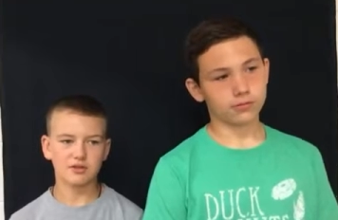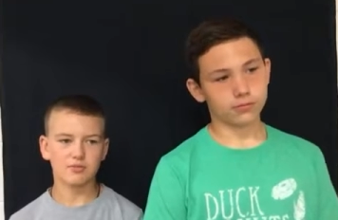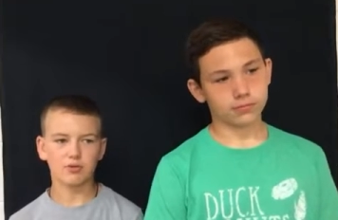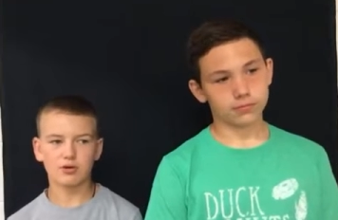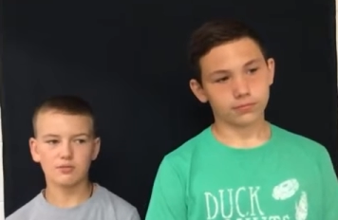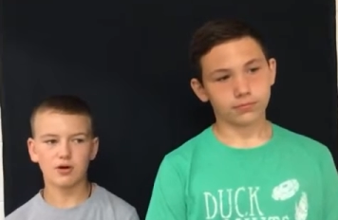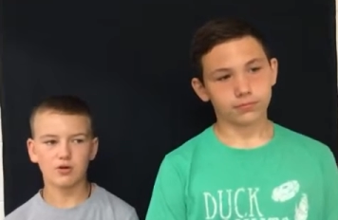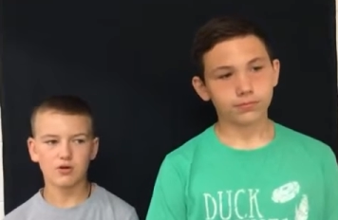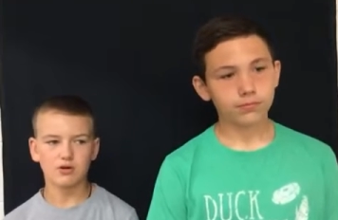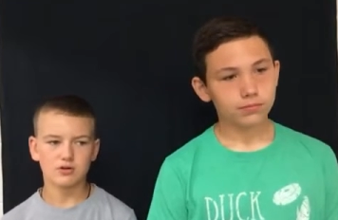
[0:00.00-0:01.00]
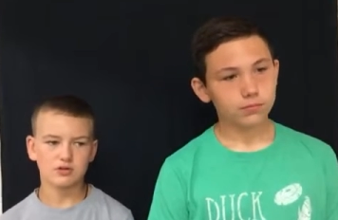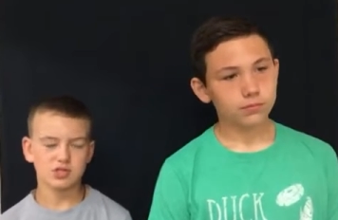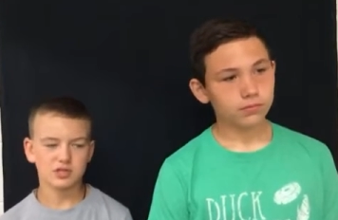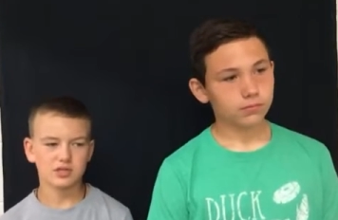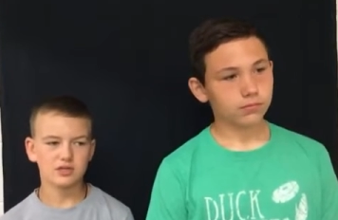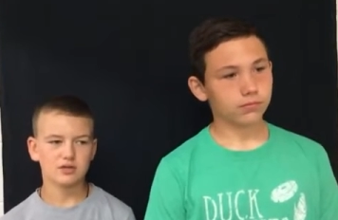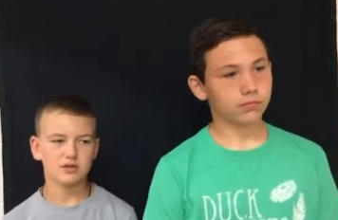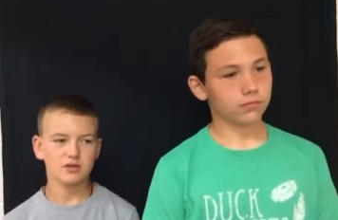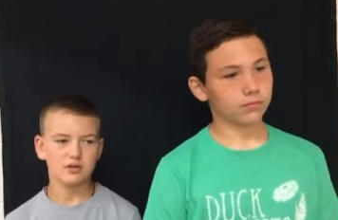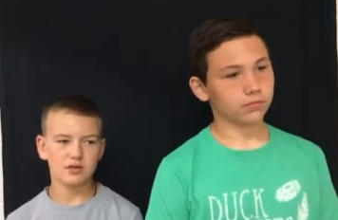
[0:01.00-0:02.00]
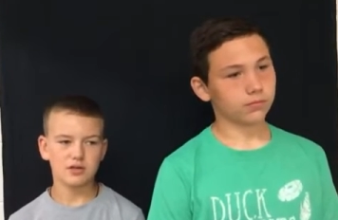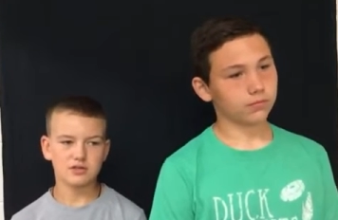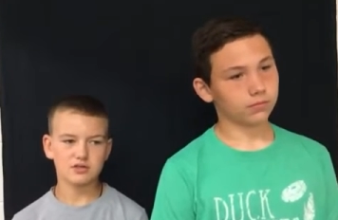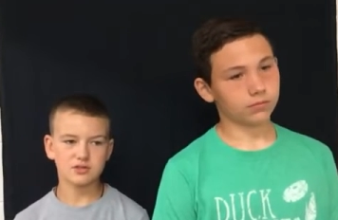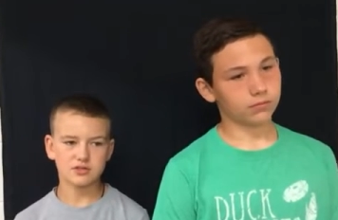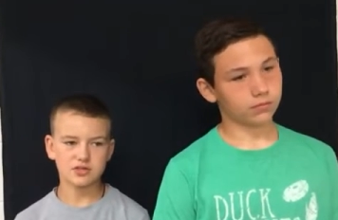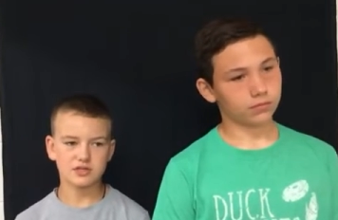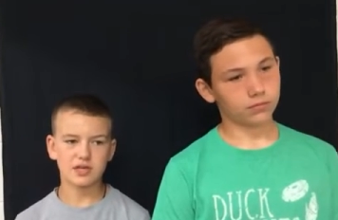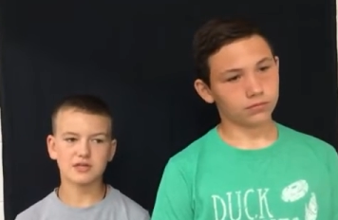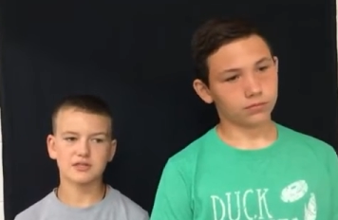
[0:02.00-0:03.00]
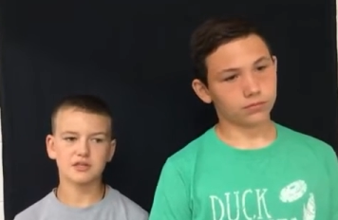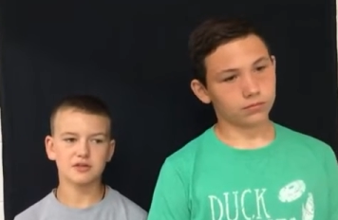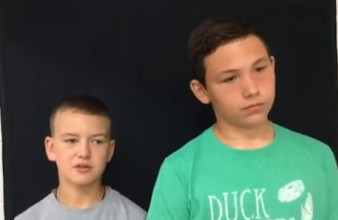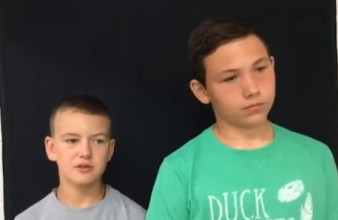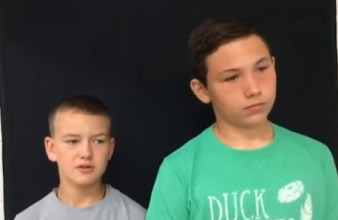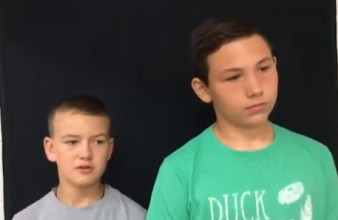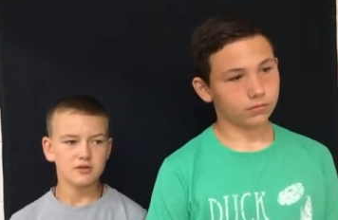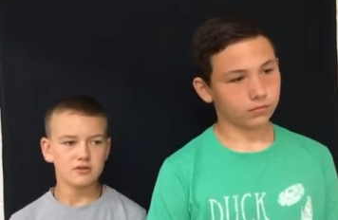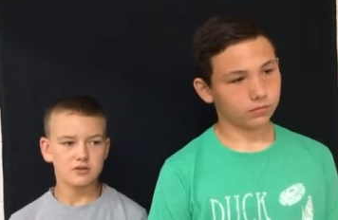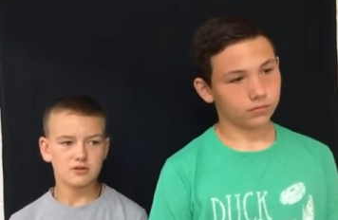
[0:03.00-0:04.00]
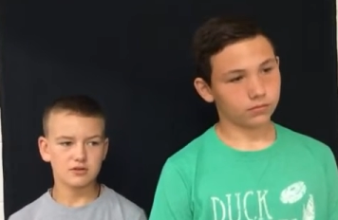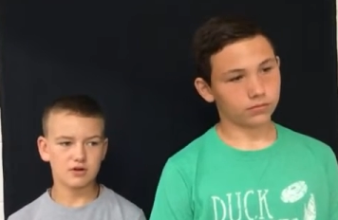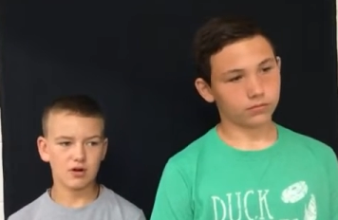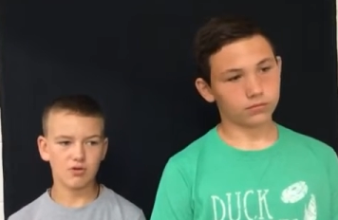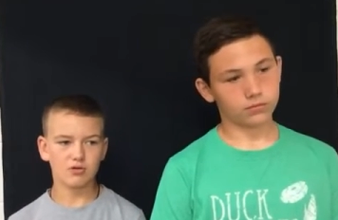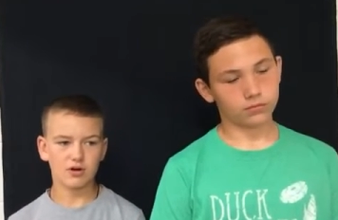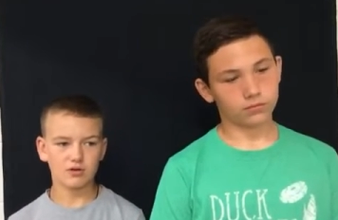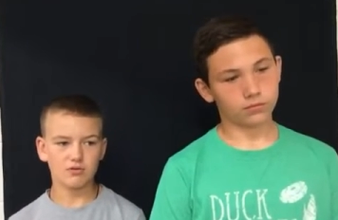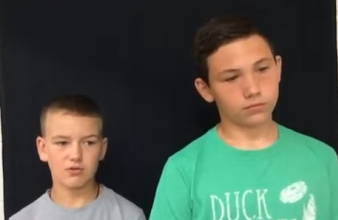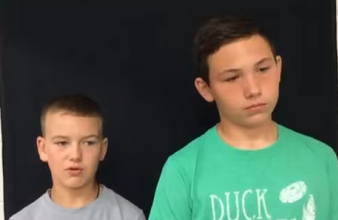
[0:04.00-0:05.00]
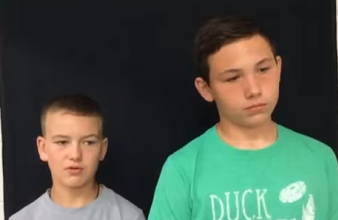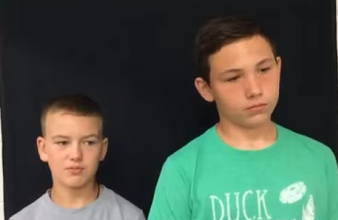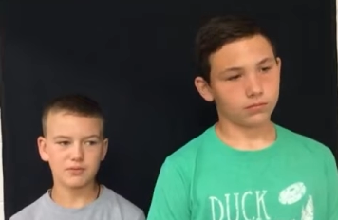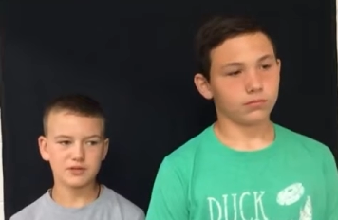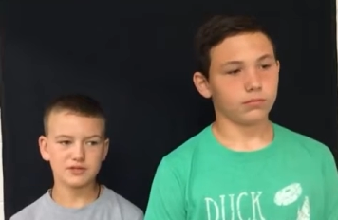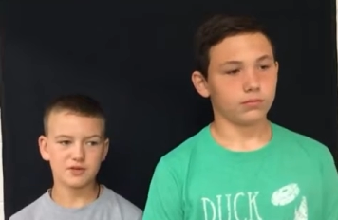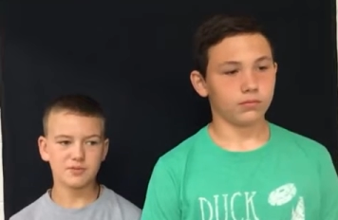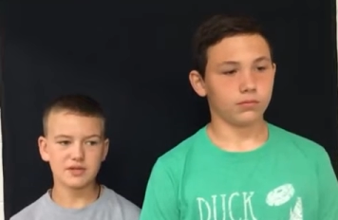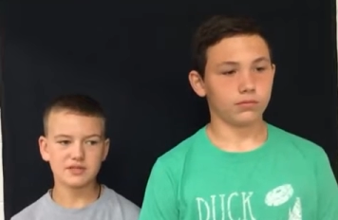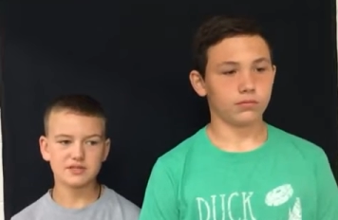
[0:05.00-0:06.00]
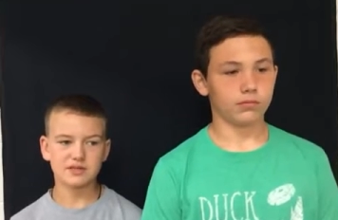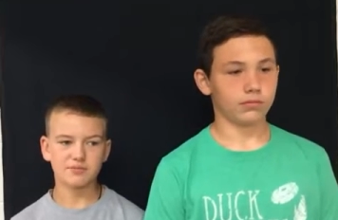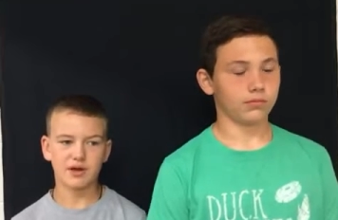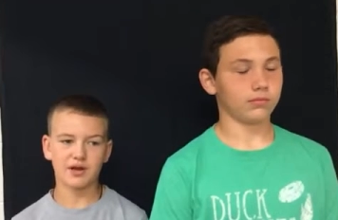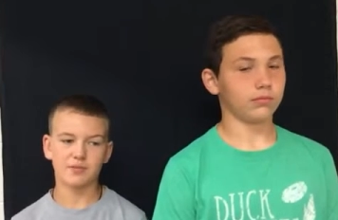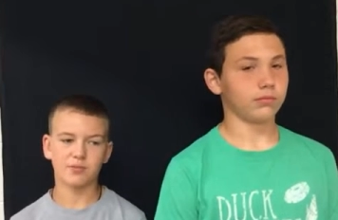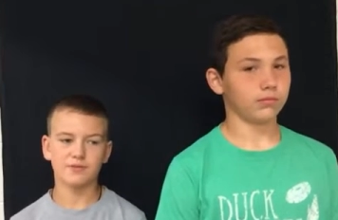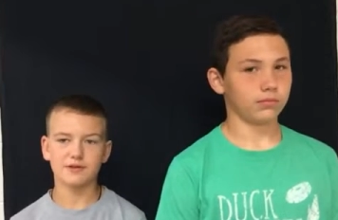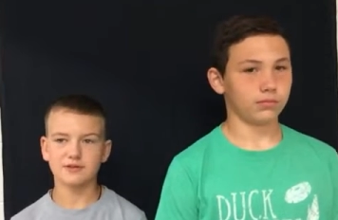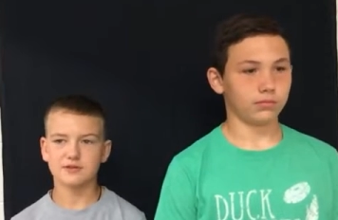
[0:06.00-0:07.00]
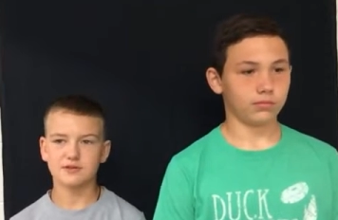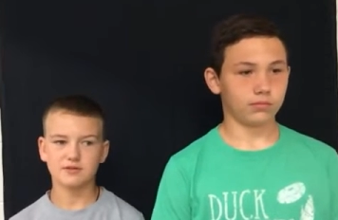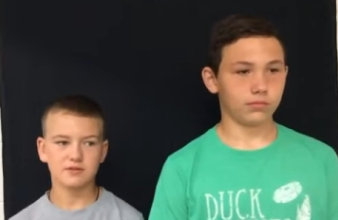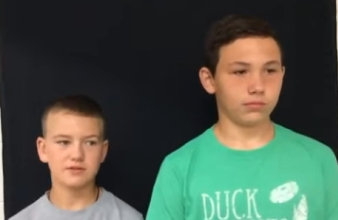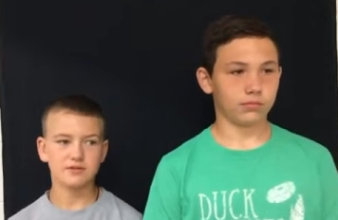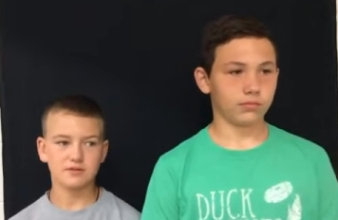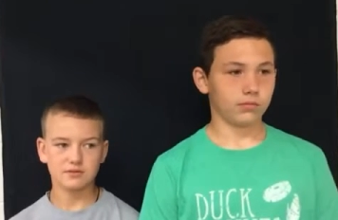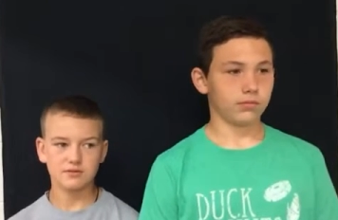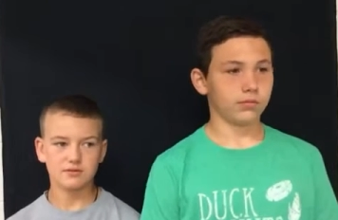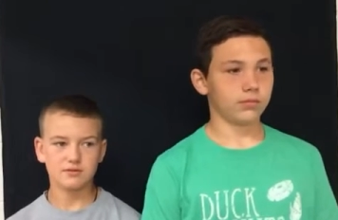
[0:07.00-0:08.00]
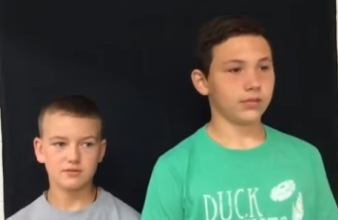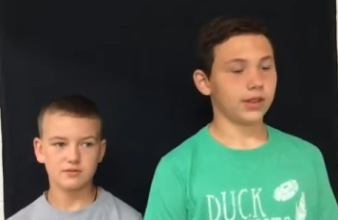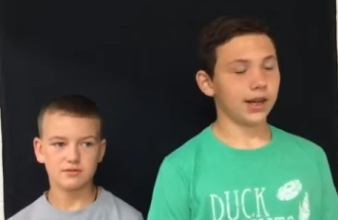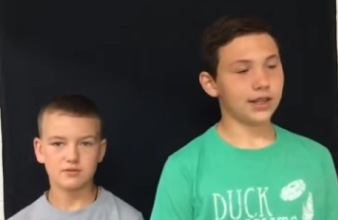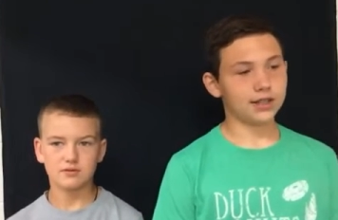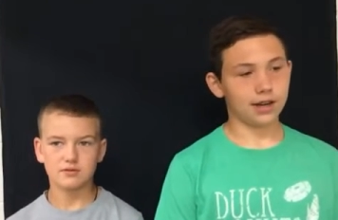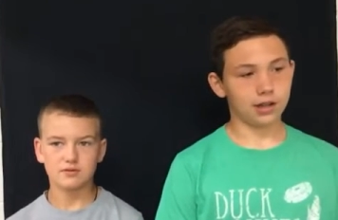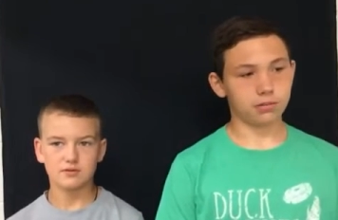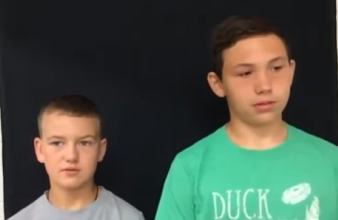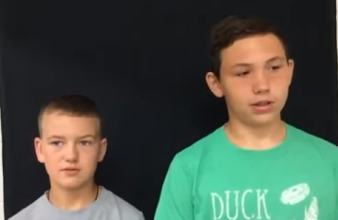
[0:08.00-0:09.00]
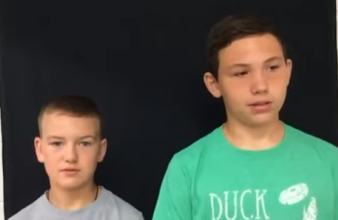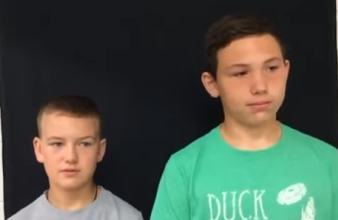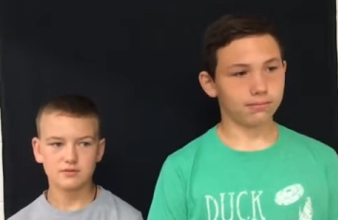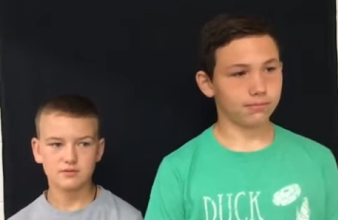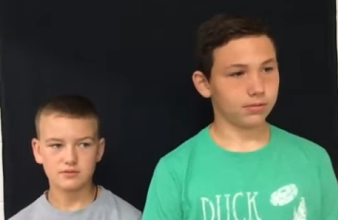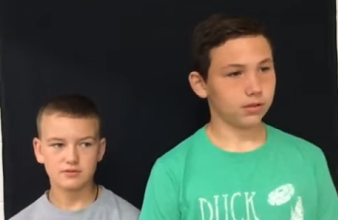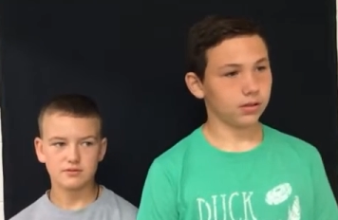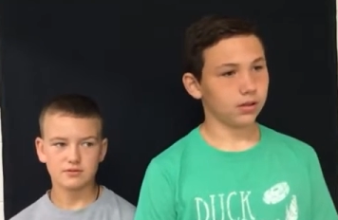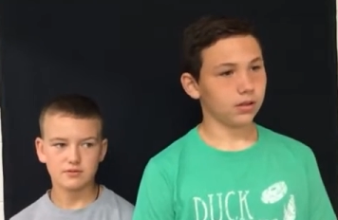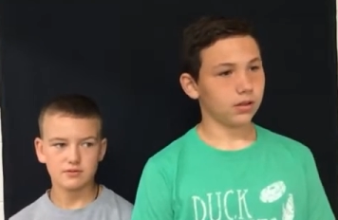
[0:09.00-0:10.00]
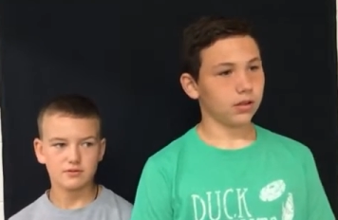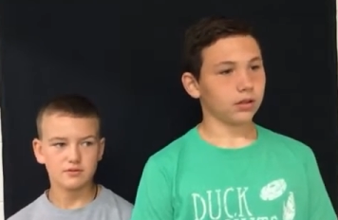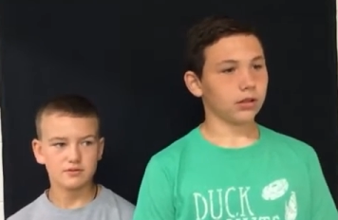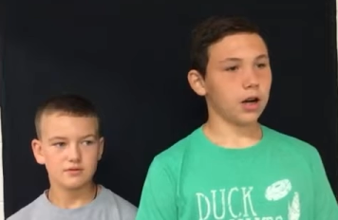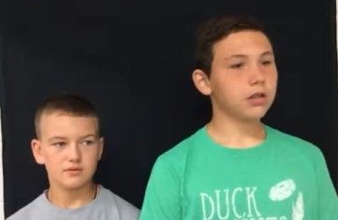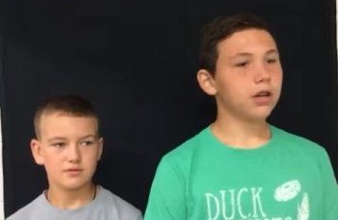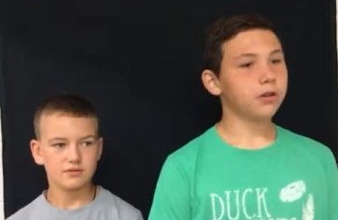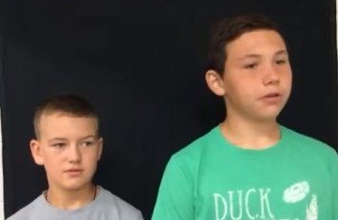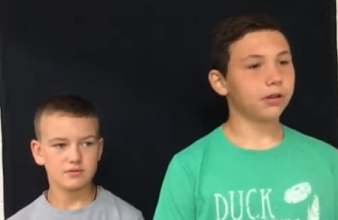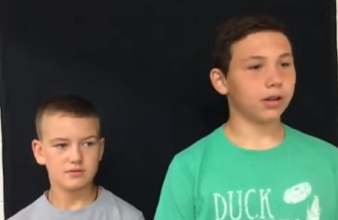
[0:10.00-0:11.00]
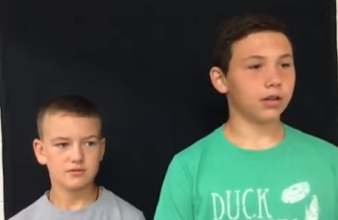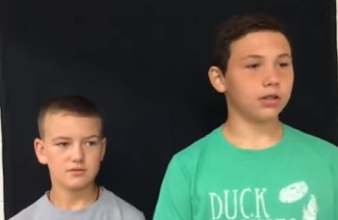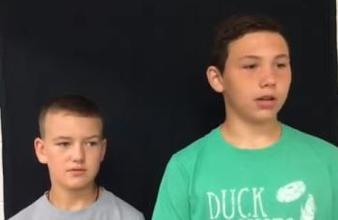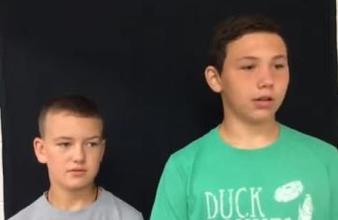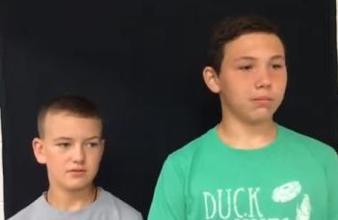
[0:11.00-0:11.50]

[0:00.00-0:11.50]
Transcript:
Speaker 1: of the border bowl or chicken and cheese quesadilla, whole kernel corn, pinto
Speaker 2: beans, and pineapple bits. Today's announcements. Cross country runners, a